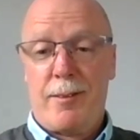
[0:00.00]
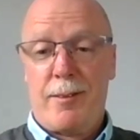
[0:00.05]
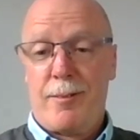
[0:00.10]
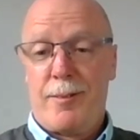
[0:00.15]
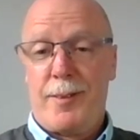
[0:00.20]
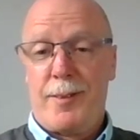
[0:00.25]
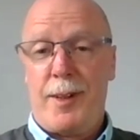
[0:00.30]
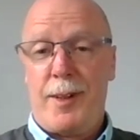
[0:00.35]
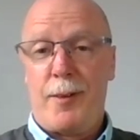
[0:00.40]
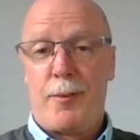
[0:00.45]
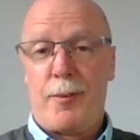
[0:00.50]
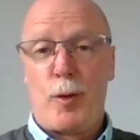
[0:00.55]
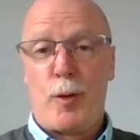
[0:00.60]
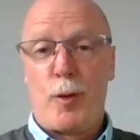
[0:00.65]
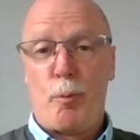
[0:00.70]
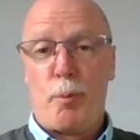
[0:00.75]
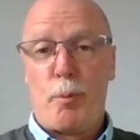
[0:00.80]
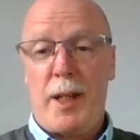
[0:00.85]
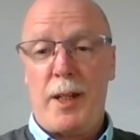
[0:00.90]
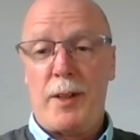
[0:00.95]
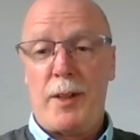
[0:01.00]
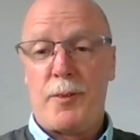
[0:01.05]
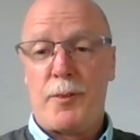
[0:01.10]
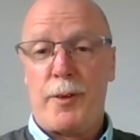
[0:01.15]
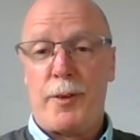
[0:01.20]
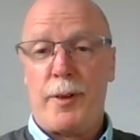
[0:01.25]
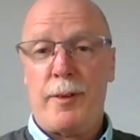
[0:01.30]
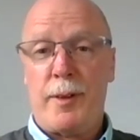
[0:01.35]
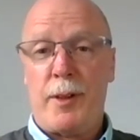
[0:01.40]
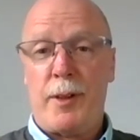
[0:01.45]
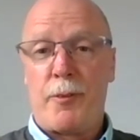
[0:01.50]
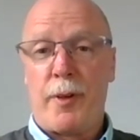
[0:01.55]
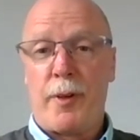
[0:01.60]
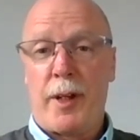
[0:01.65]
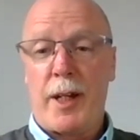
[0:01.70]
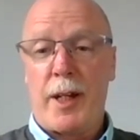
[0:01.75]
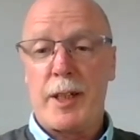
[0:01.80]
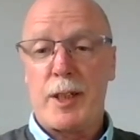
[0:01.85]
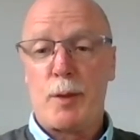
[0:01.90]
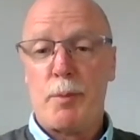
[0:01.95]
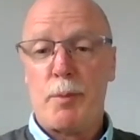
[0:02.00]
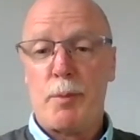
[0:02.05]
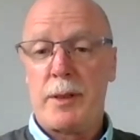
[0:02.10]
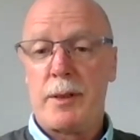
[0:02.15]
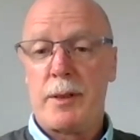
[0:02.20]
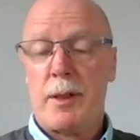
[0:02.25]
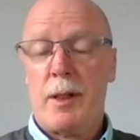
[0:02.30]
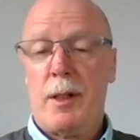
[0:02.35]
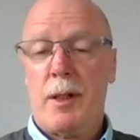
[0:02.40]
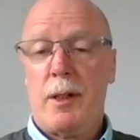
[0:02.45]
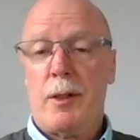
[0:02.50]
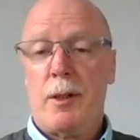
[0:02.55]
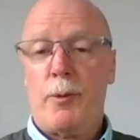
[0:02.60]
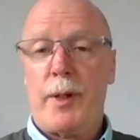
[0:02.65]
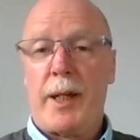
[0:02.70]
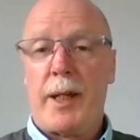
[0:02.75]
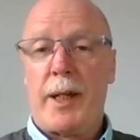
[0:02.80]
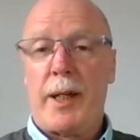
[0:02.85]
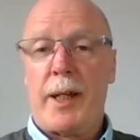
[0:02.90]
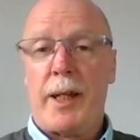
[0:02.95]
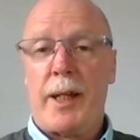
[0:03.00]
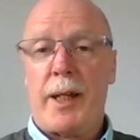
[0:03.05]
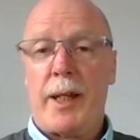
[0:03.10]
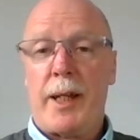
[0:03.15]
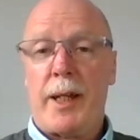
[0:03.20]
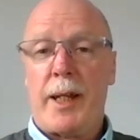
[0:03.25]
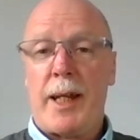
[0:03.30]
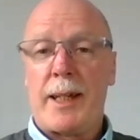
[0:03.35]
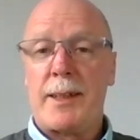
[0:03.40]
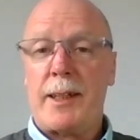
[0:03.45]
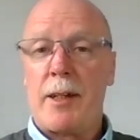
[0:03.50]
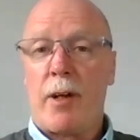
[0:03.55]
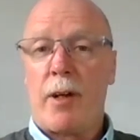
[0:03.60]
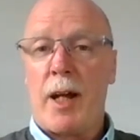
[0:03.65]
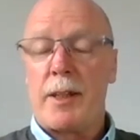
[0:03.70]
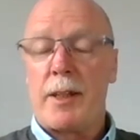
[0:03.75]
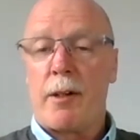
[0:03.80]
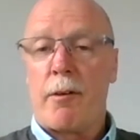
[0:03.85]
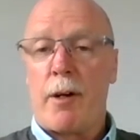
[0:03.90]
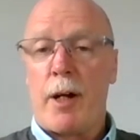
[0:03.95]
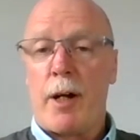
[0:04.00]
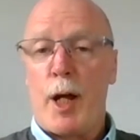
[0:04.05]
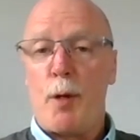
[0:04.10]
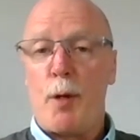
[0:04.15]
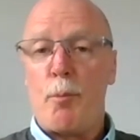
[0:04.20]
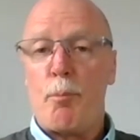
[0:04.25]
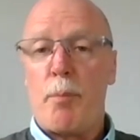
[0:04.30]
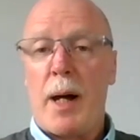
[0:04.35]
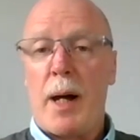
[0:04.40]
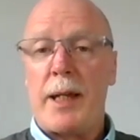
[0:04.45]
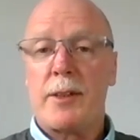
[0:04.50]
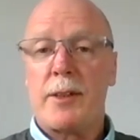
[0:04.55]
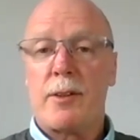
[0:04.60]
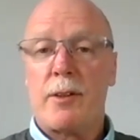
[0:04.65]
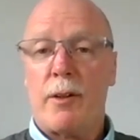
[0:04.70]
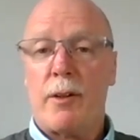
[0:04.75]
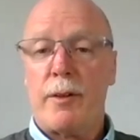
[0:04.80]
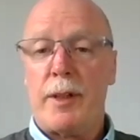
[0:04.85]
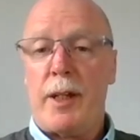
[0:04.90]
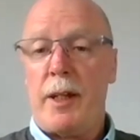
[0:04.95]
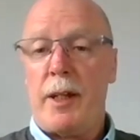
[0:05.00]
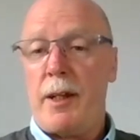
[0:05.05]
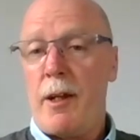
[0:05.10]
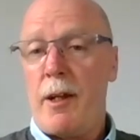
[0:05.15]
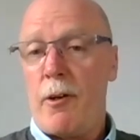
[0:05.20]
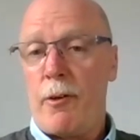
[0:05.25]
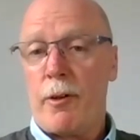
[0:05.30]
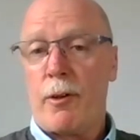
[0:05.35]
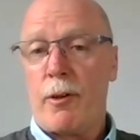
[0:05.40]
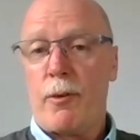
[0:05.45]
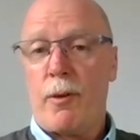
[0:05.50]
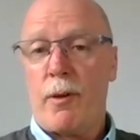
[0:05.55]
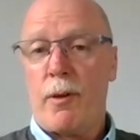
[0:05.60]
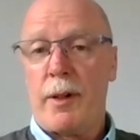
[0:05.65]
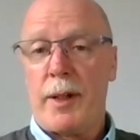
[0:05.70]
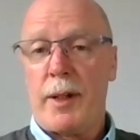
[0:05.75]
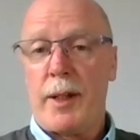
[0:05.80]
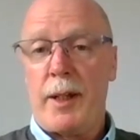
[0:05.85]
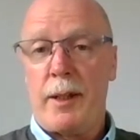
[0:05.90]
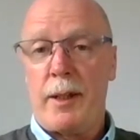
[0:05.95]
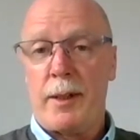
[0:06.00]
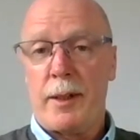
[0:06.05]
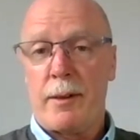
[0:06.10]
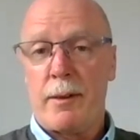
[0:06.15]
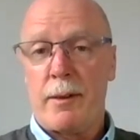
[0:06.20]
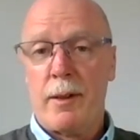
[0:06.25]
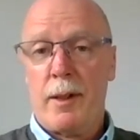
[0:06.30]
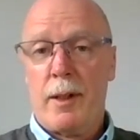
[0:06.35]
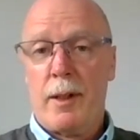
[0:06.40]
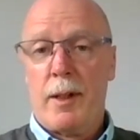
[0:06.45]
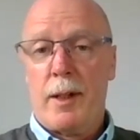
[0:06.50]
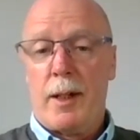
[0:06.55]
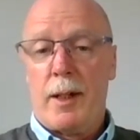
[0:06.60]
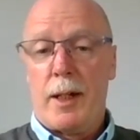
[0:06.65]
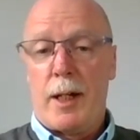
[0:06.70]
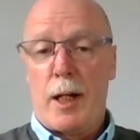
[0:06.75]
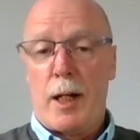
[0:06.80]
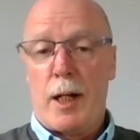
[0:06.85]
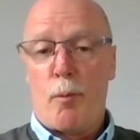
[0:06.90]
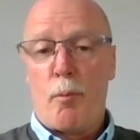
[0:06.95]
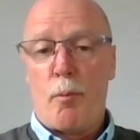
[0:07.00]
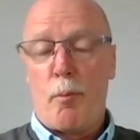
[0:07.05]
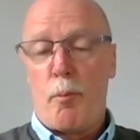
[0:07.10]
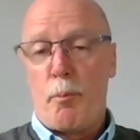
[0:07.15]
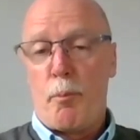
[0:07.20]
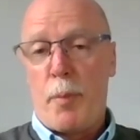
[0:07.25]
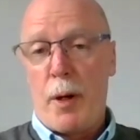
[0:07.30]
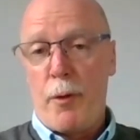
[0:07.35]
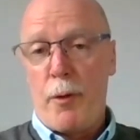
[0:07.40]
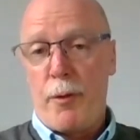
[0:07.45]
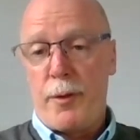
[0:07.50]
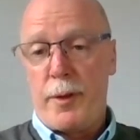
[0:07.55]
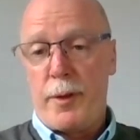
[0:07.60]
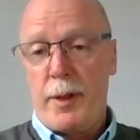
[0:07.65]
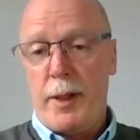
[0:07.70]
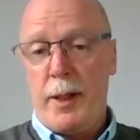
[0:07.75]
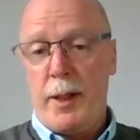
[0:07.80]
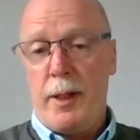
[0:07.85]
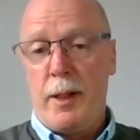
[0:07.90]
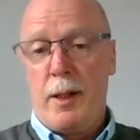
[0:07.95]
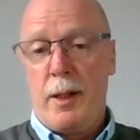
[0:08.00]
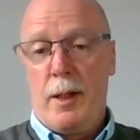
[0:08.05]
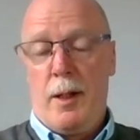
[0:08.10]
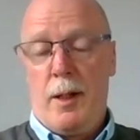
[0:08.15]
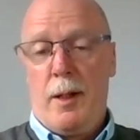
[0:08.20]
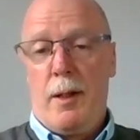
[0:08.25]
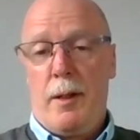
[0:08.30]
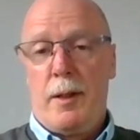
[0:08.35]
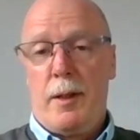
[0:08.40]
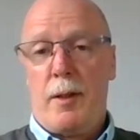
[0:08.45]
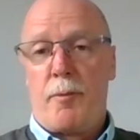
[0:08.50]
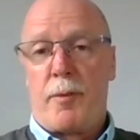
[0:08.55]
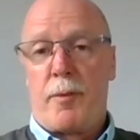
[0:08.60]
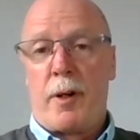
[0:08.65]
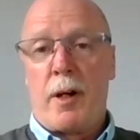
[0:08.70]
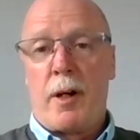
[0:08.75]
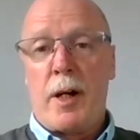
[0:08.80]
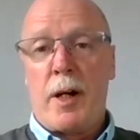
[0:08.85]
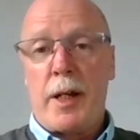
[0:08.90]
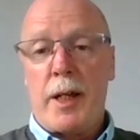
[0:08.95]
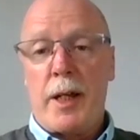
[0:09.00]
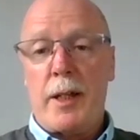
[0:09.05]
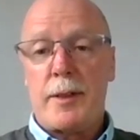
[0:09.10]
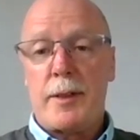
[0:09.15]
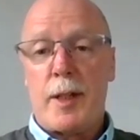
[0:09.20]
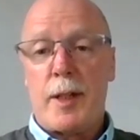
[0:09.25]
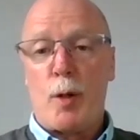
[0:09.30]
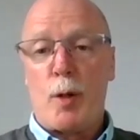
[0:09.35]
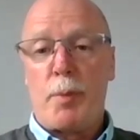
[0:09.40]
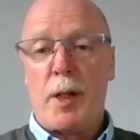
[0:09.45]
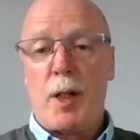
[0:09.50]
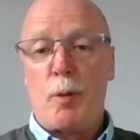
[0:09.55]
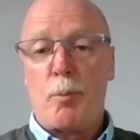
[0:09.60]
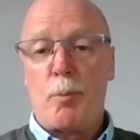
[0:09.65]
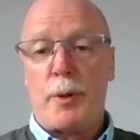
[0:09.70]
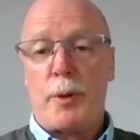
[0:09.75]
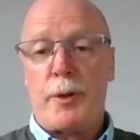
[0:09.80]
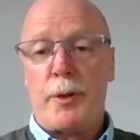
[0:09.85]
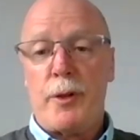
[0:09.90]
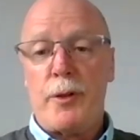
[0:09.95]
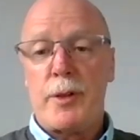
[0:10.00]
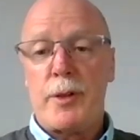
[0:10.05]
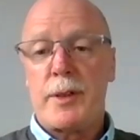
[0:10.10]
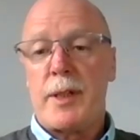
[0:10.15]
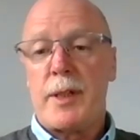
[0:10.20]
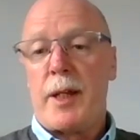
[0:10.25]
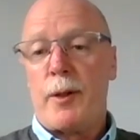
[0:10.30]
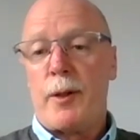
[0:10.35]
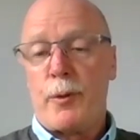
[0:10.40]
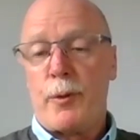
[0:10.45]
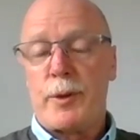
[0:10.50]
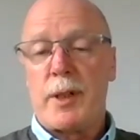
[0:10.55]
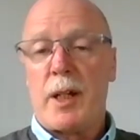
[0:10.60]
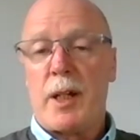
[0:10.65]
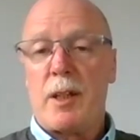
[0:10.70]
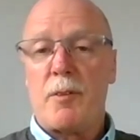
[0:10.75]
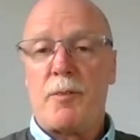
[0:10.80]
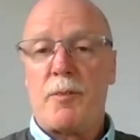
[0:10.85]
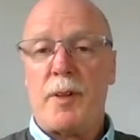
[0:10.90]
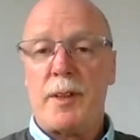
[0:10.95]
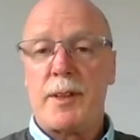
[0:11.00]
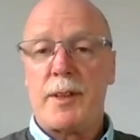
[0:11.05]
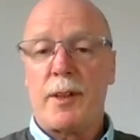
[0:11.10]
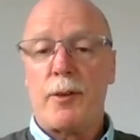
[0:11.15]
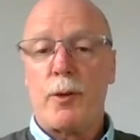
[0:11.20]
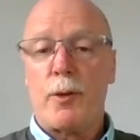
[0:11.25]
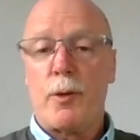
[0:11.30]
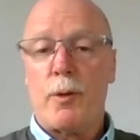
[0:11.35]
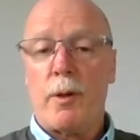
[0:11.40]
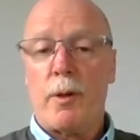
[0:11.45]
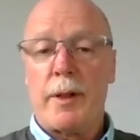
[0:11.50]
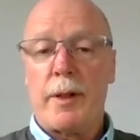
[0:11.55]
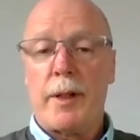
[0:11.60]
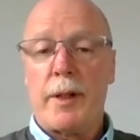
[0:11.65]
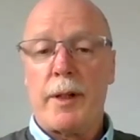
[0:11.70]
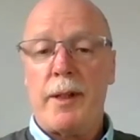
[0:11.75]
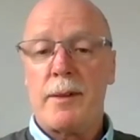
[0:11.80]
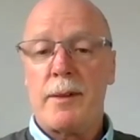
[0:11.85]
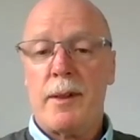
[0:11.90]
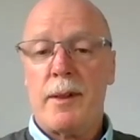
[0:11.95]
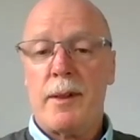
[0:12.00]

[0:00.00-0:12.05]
the different bins for different customers, we can actually segregate the grain based on the inherent quality that both the varieties that are being produced and also the physical qualities.